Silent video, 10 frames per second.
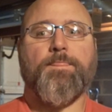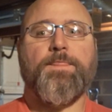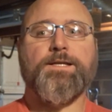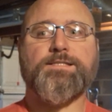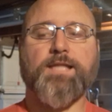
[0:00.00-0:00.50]

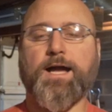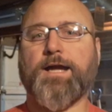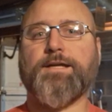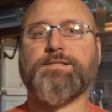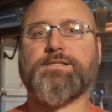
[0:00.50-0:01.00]
This
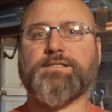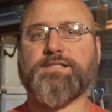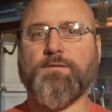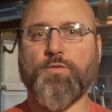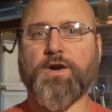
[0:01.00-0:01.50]
lies
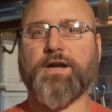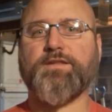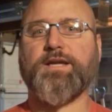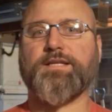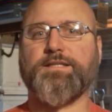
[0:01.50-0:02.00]
somewhere in
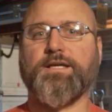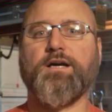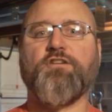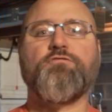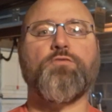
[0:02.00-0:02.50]
the idea
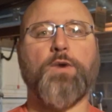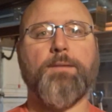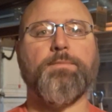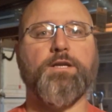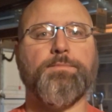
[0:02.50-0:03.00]
of
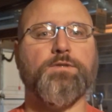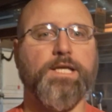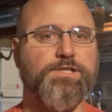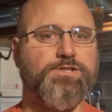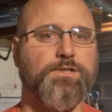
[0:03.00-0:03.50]
rep
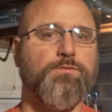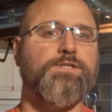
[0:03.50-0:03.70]
manipulation,